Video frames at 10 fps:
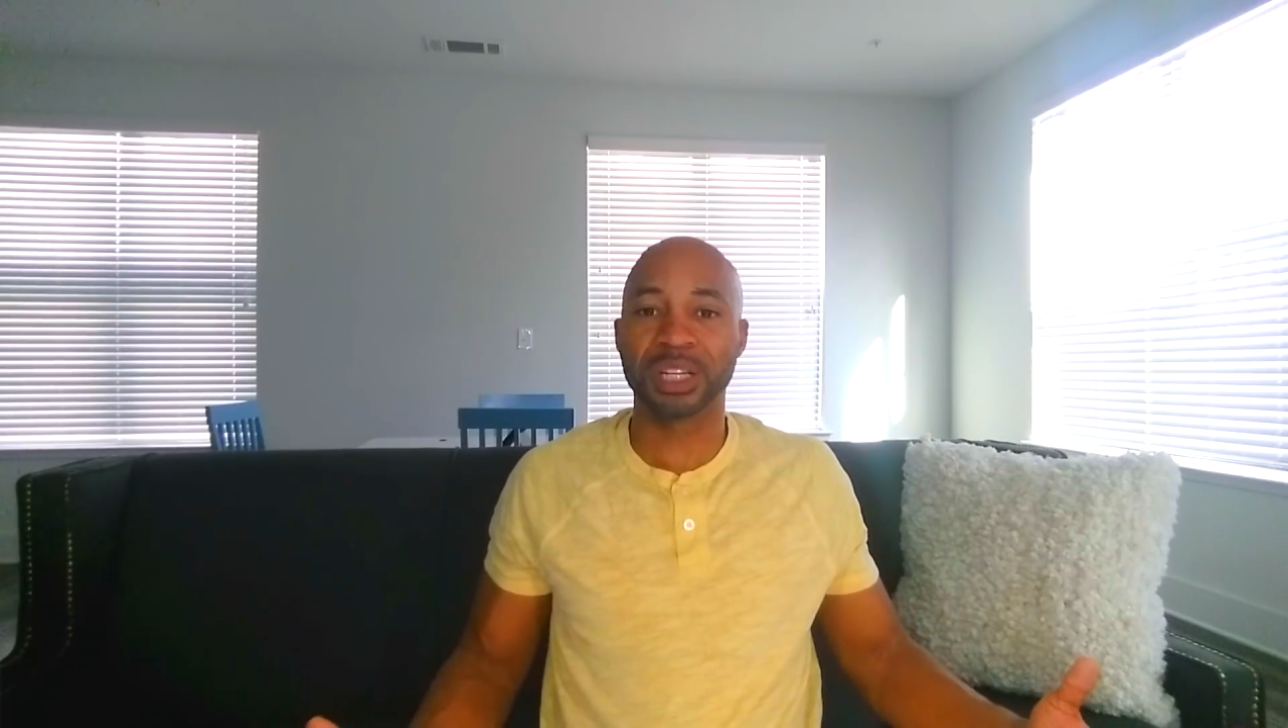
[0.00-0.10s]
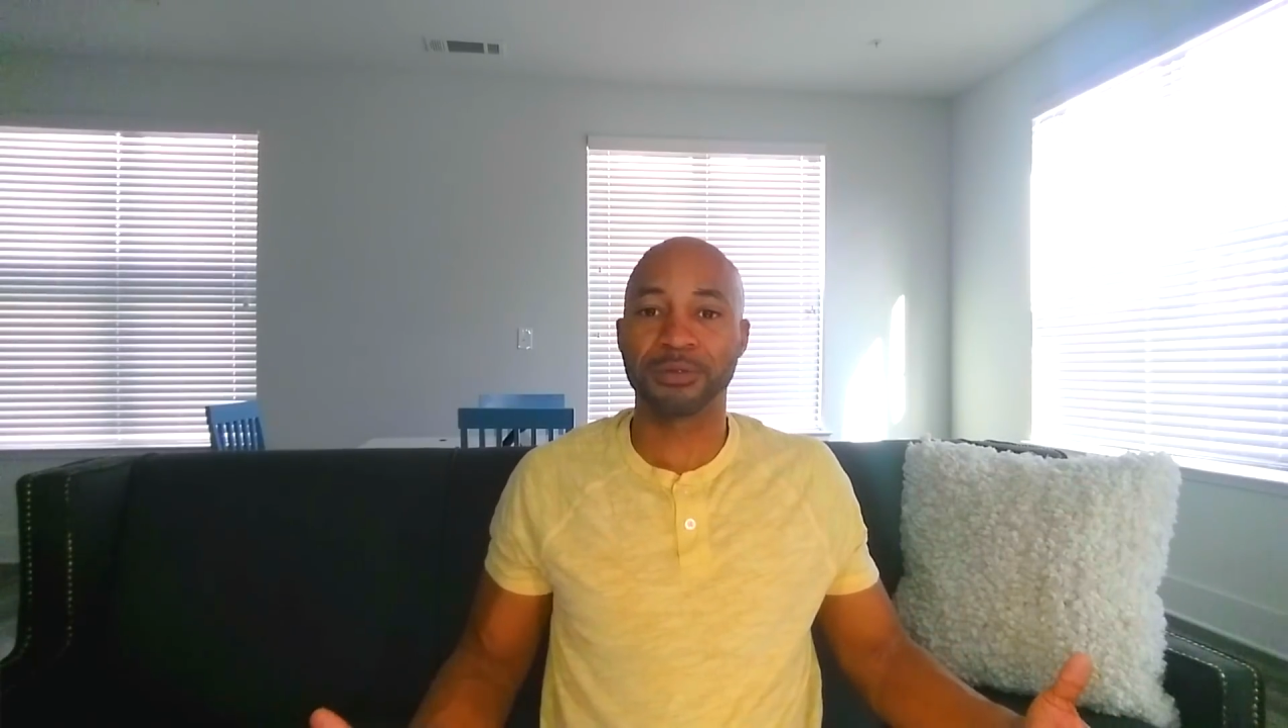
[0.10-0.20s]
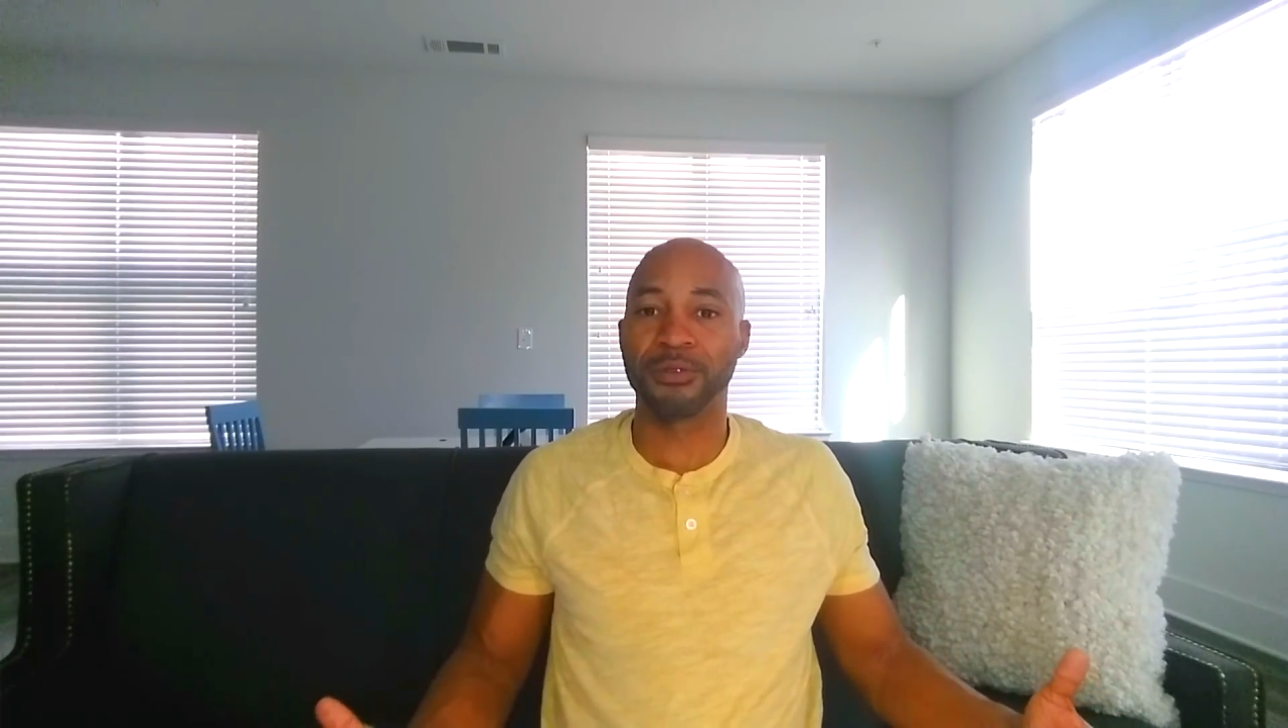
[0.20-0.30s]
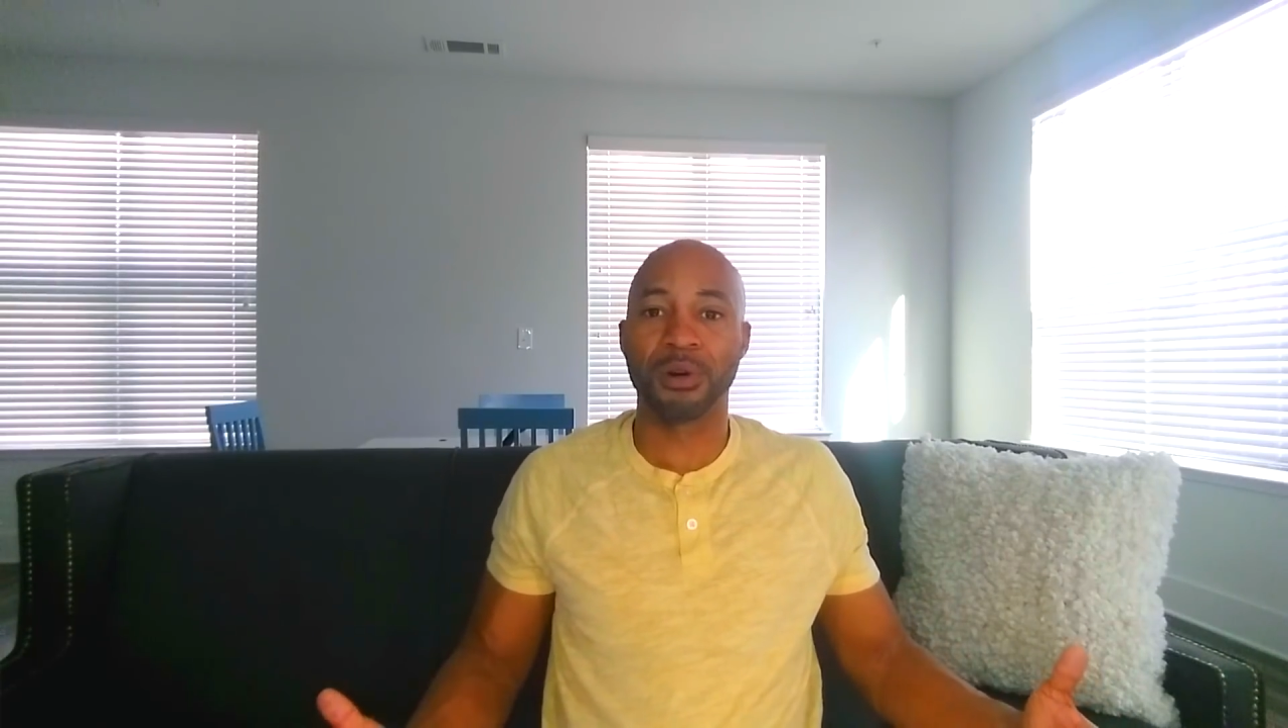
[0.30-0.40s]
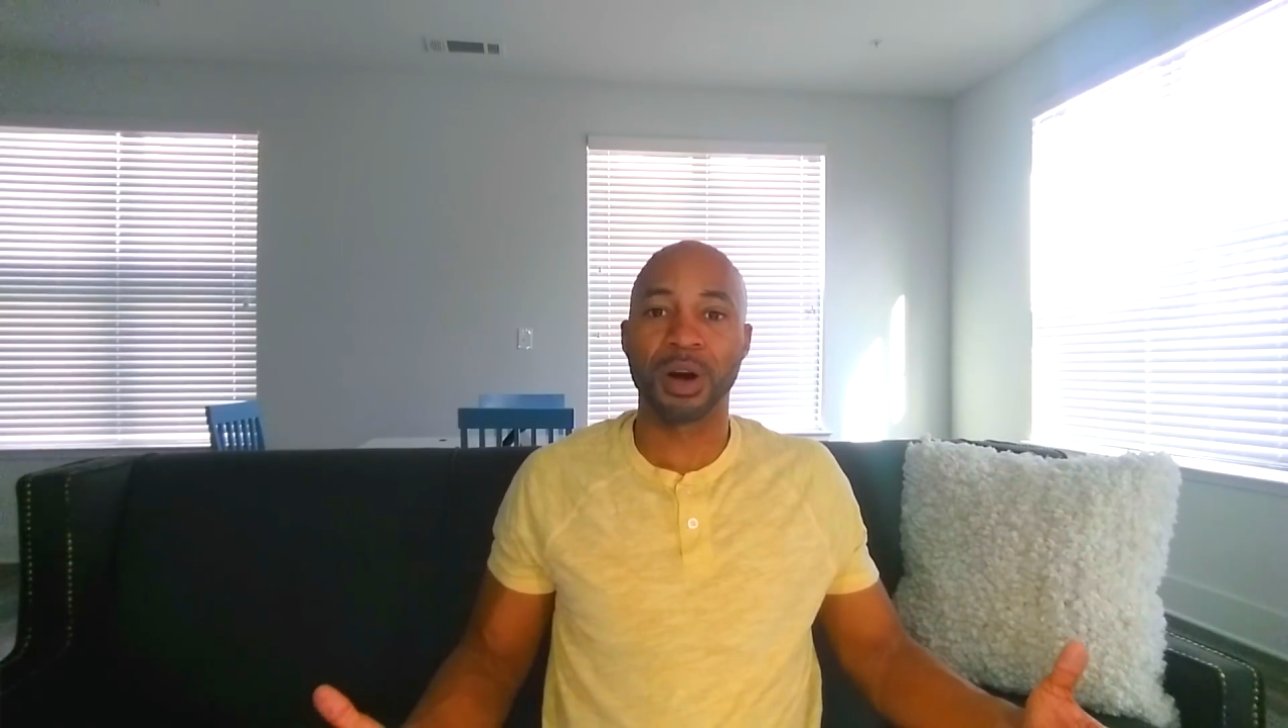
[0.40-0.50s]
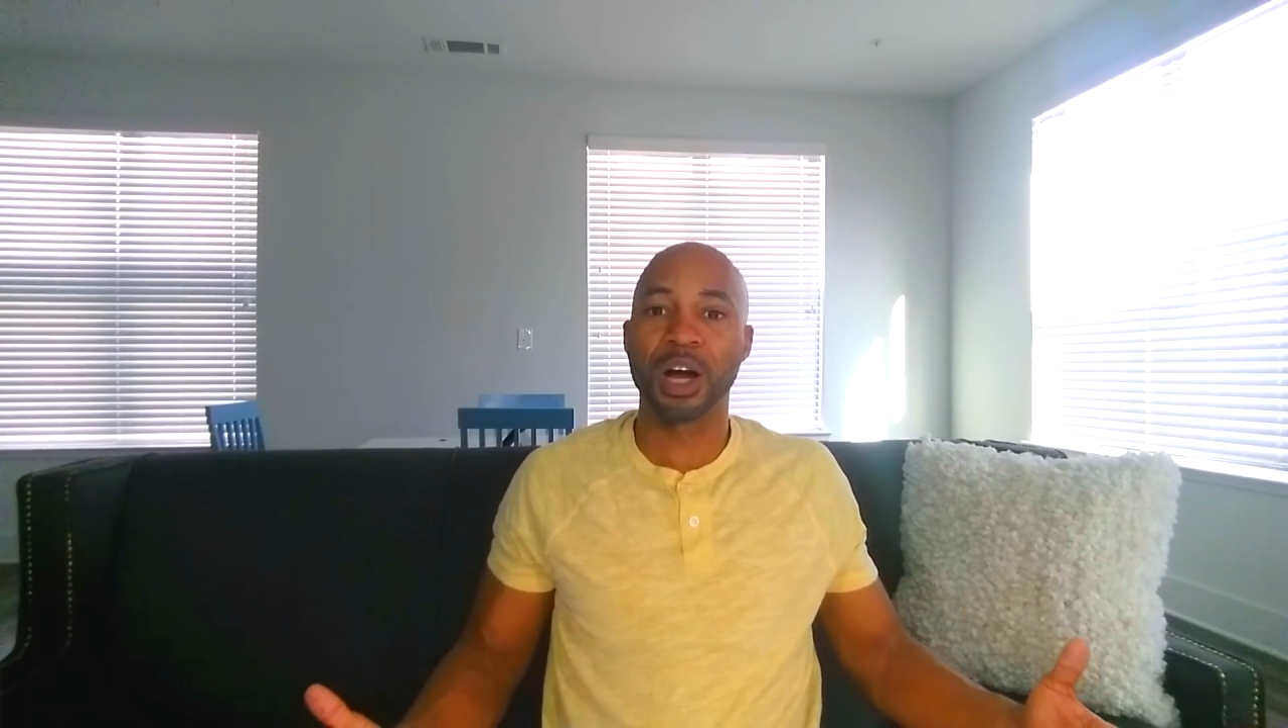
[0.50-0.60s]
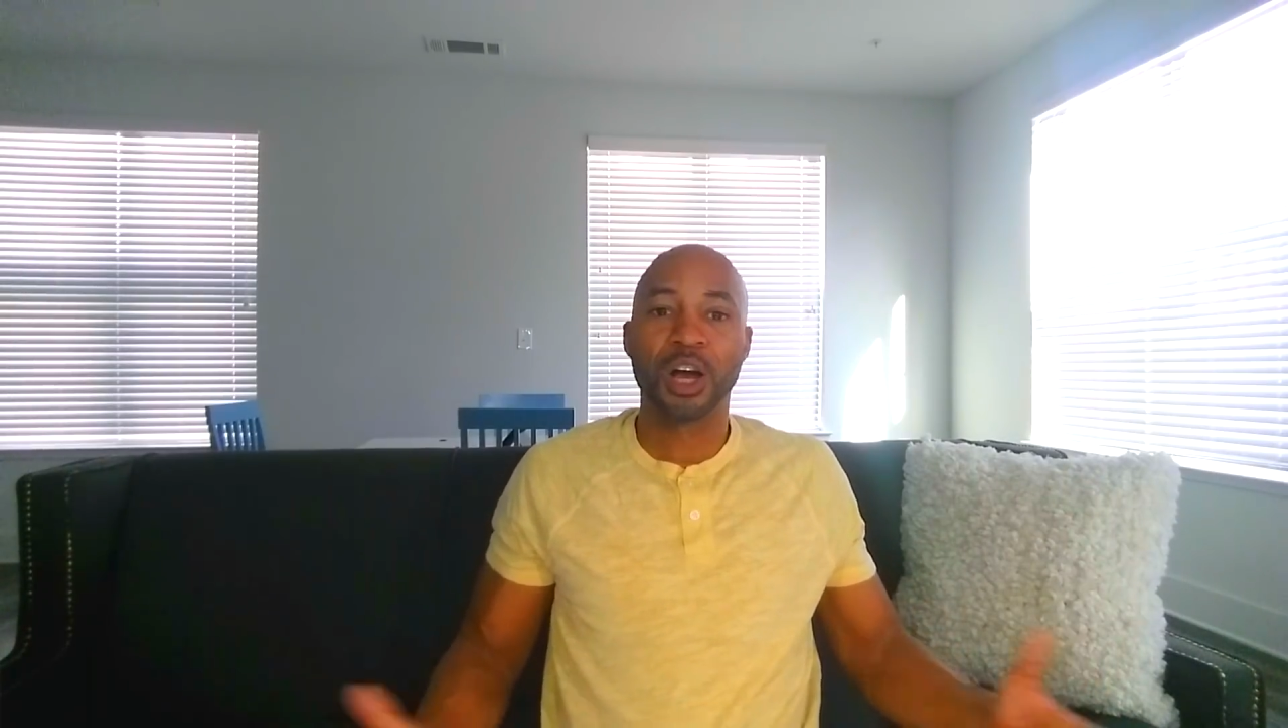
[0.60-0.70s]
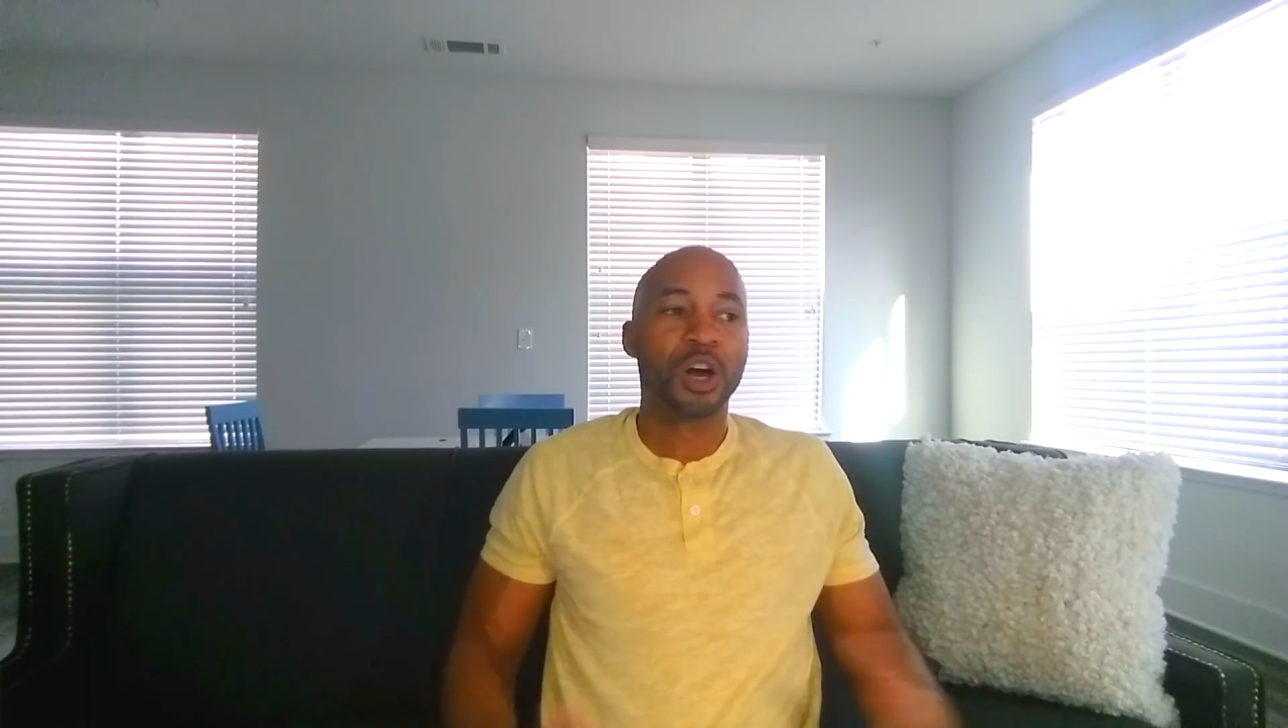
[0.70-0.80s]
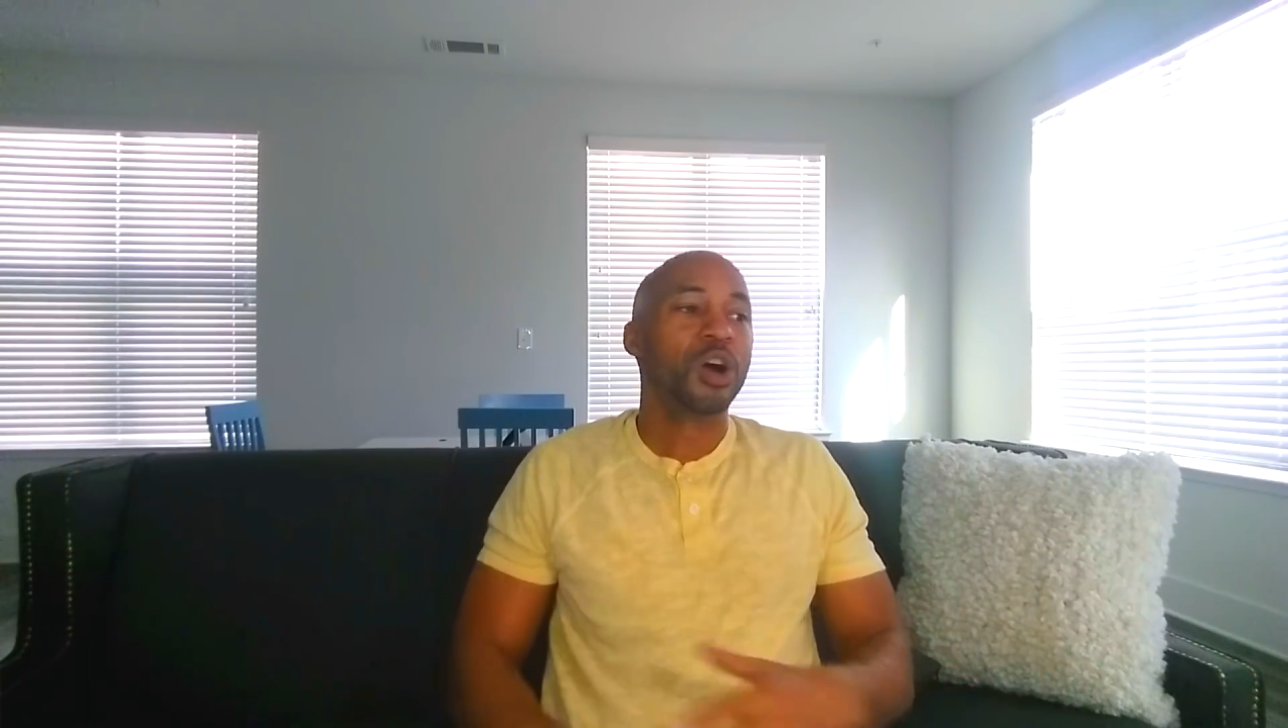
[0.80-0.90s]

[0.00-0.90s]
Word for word: us for